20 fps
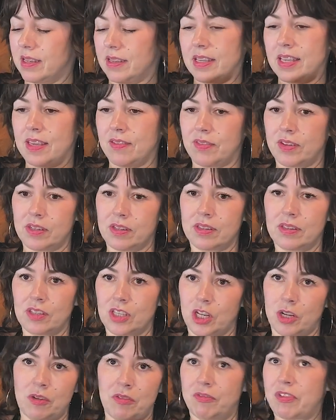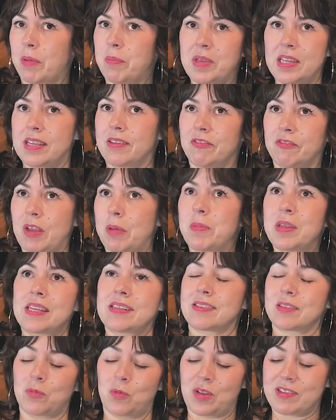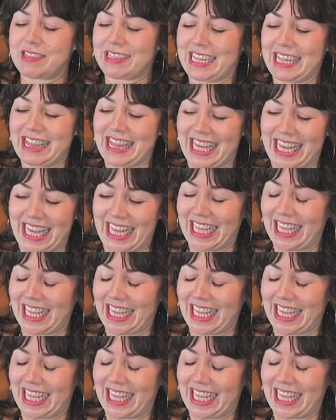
even, feminism wasn't a thing